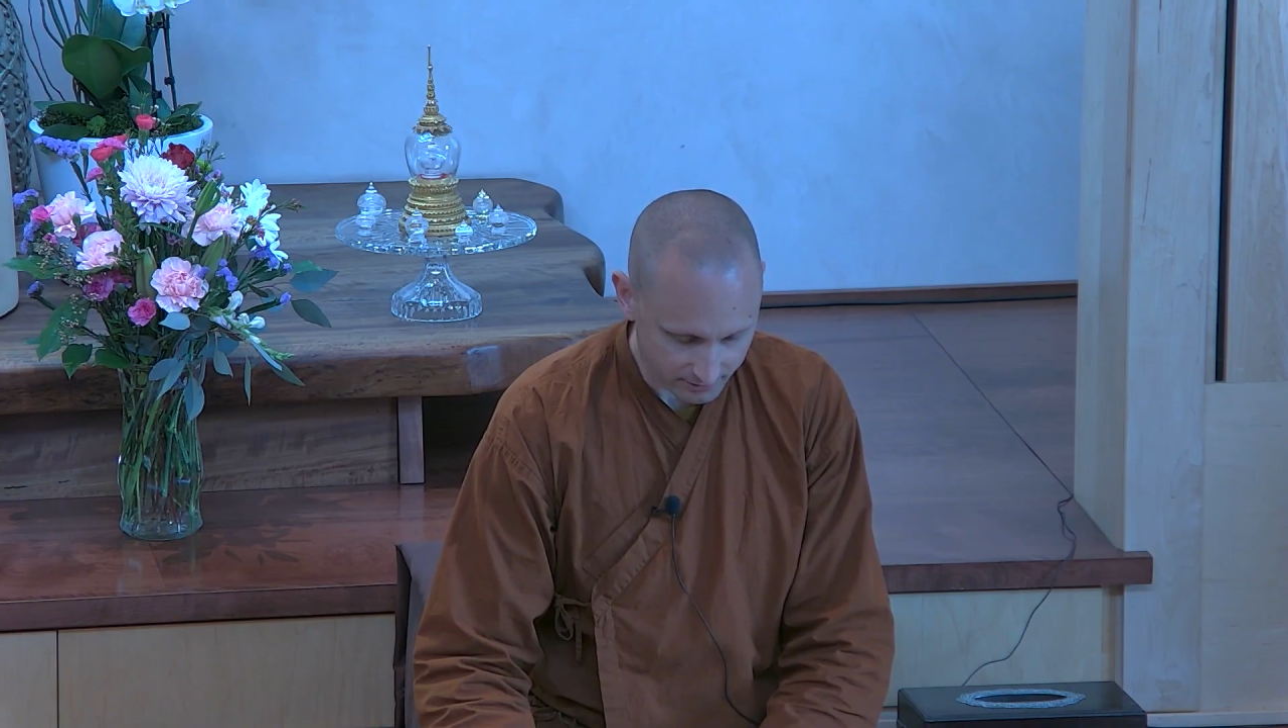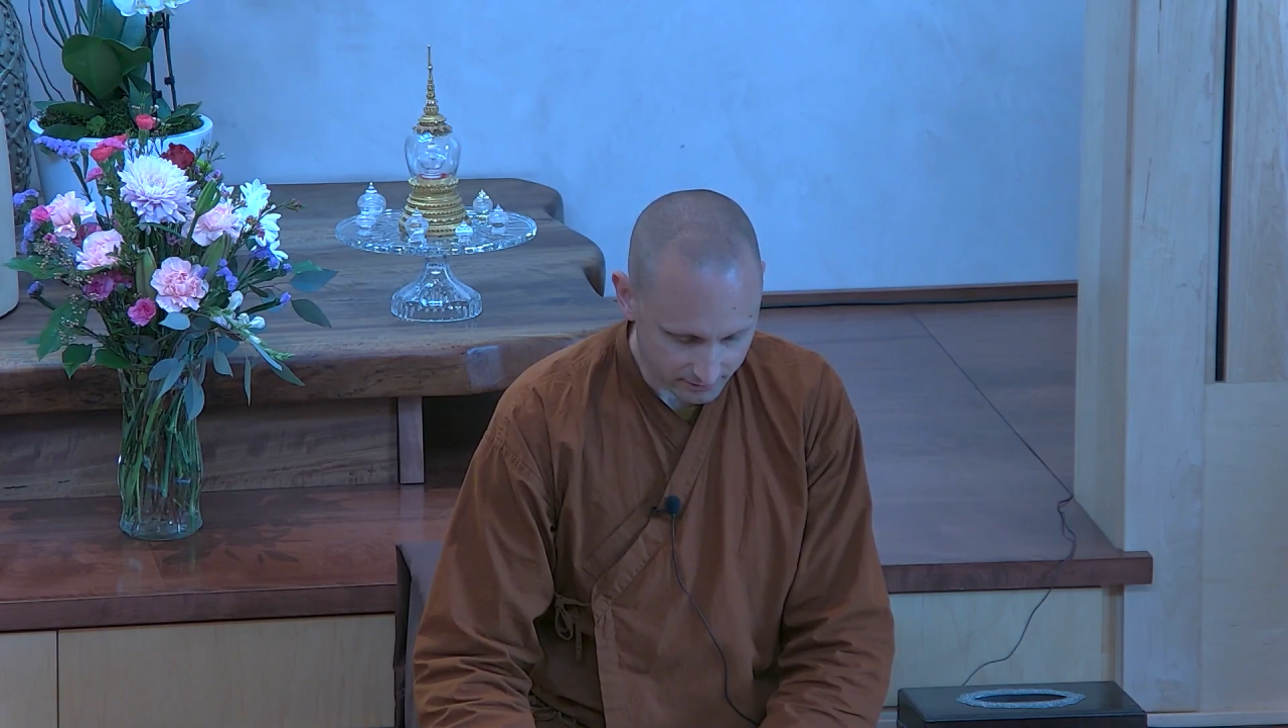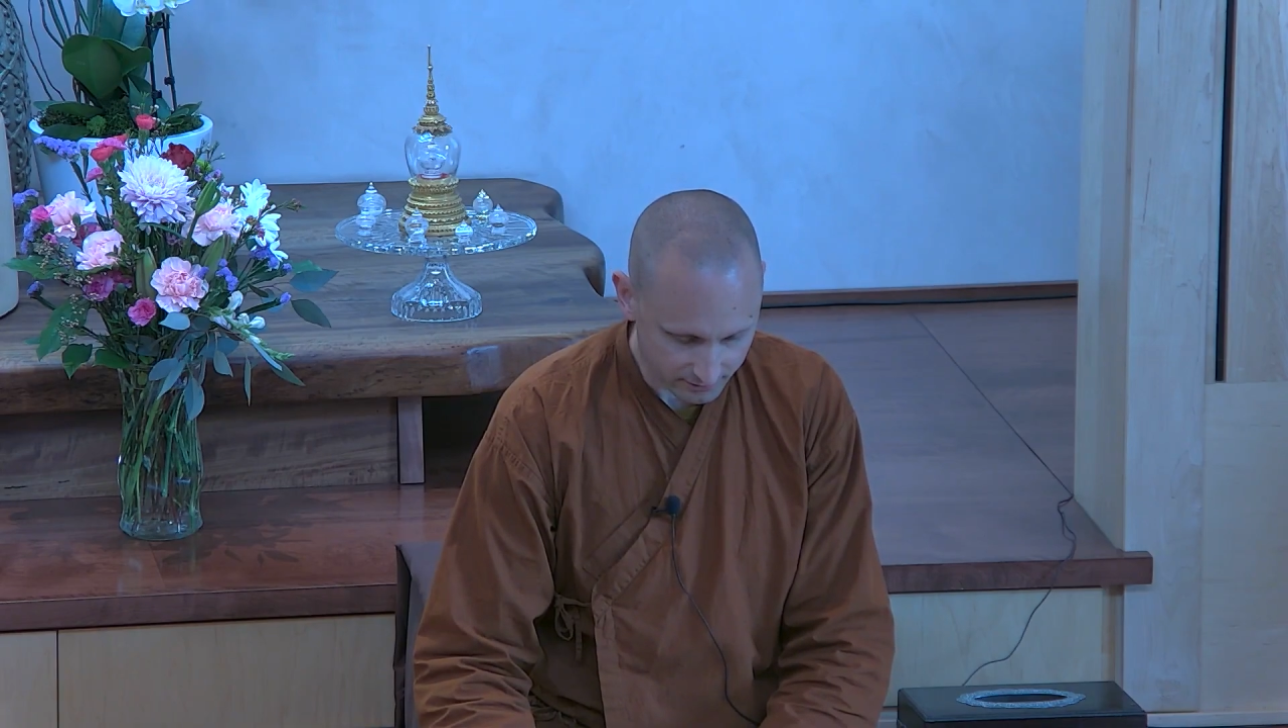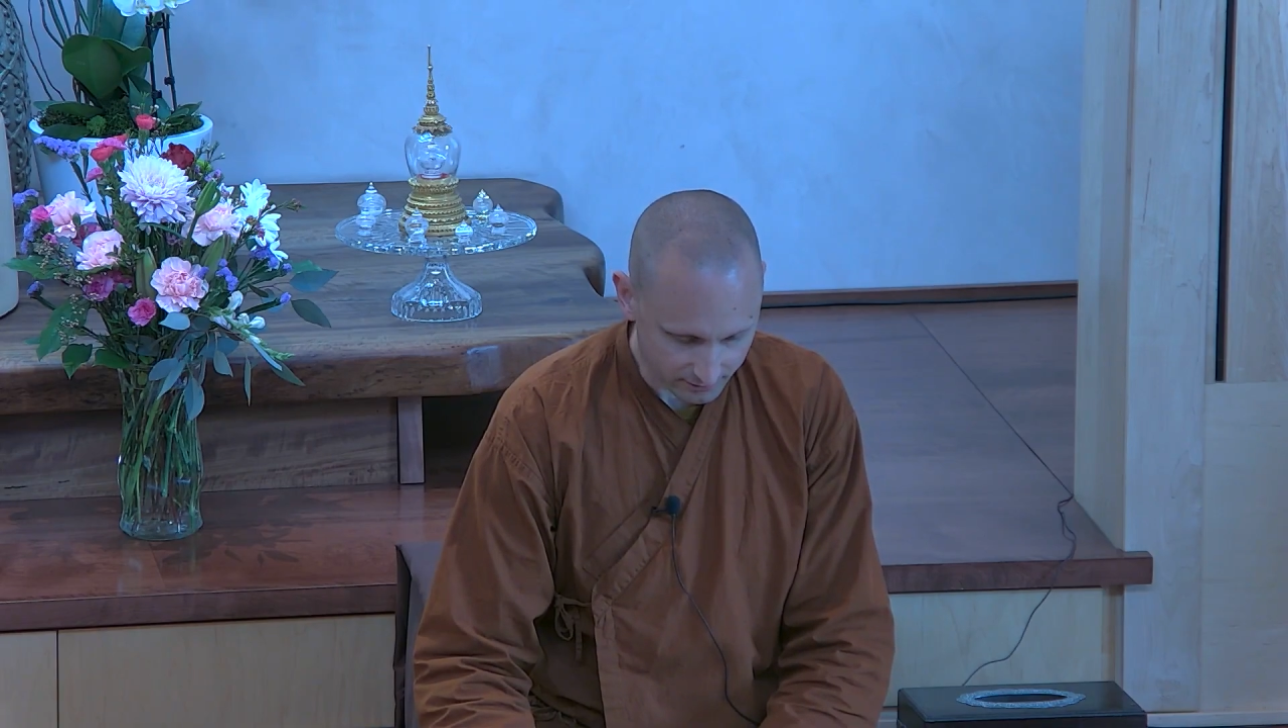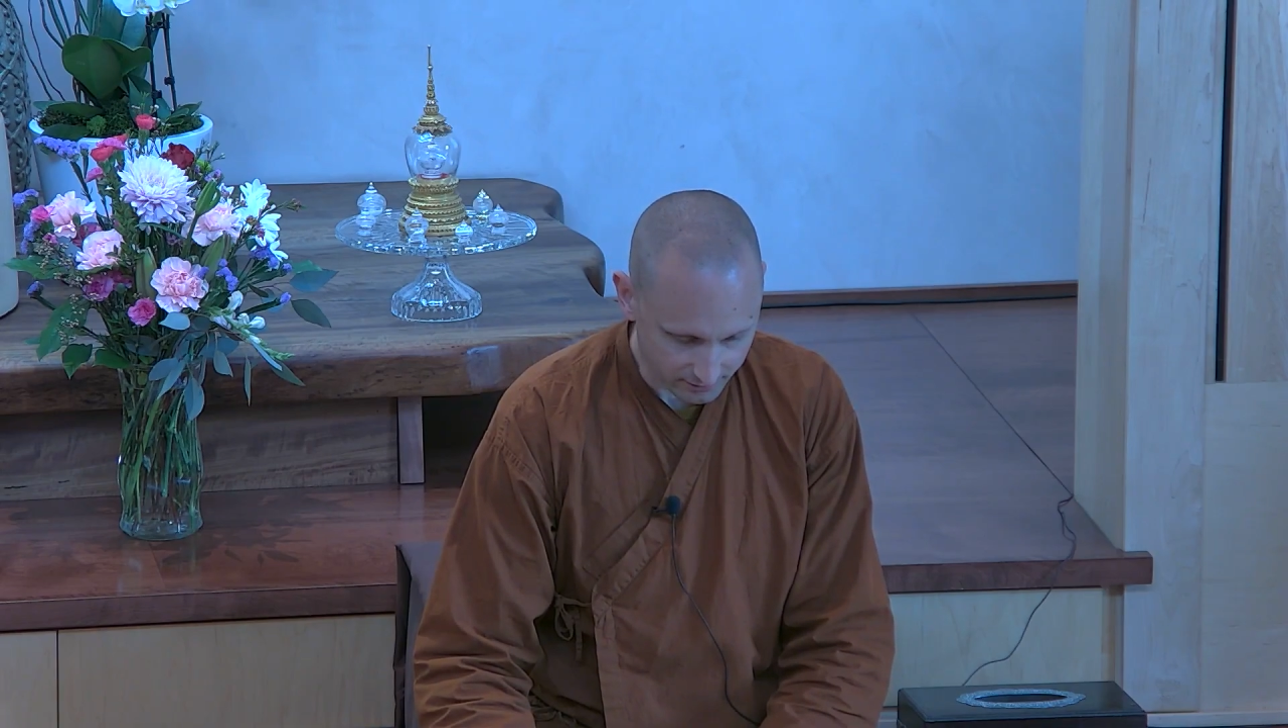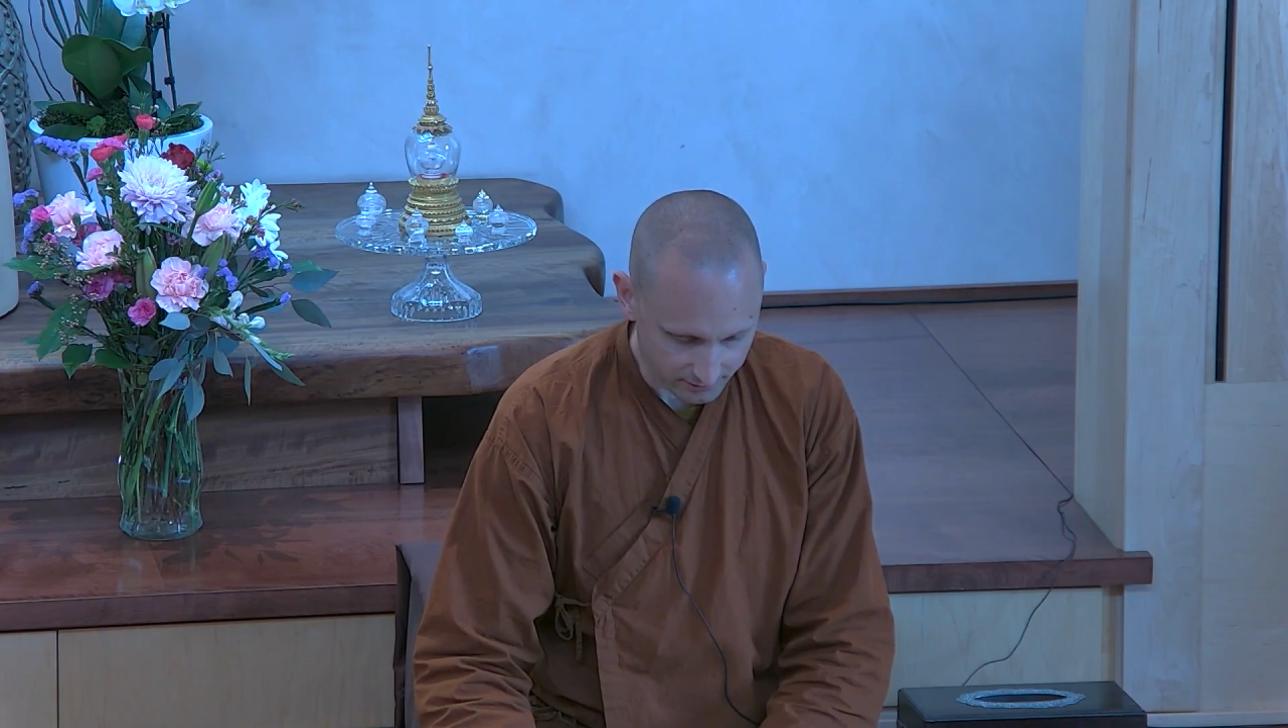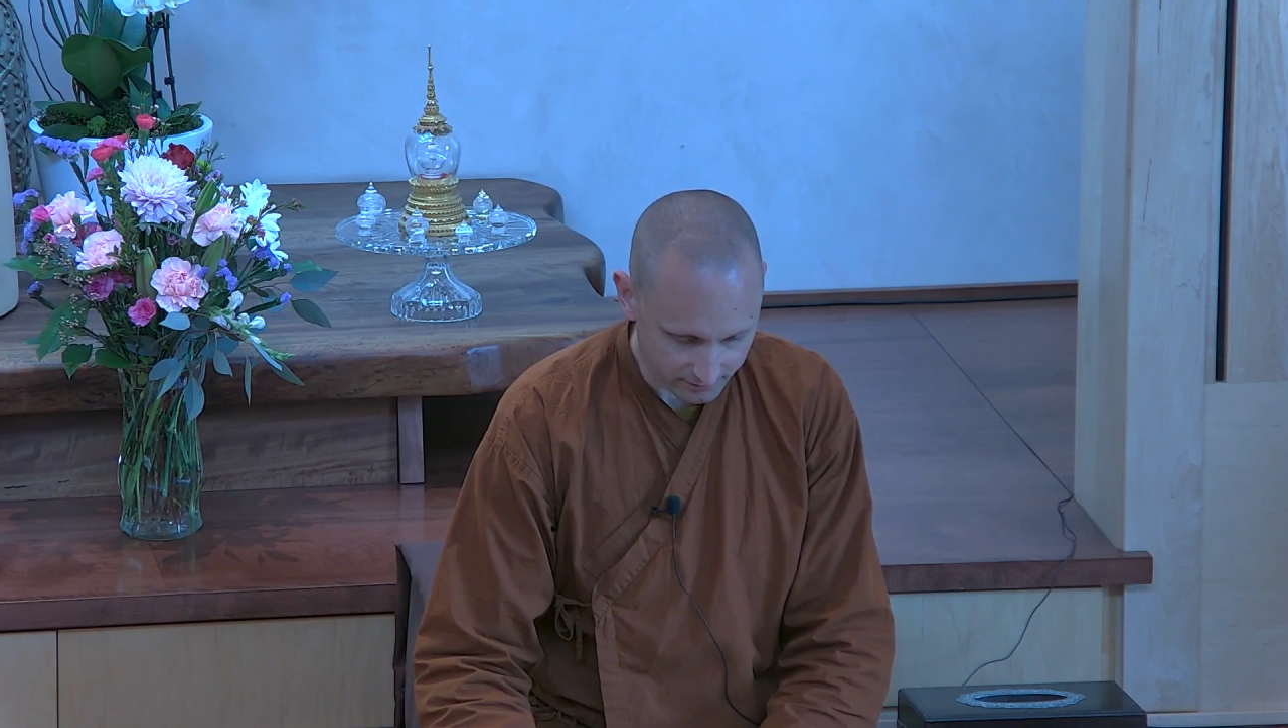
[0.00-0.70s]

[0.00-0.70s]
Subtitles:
thought,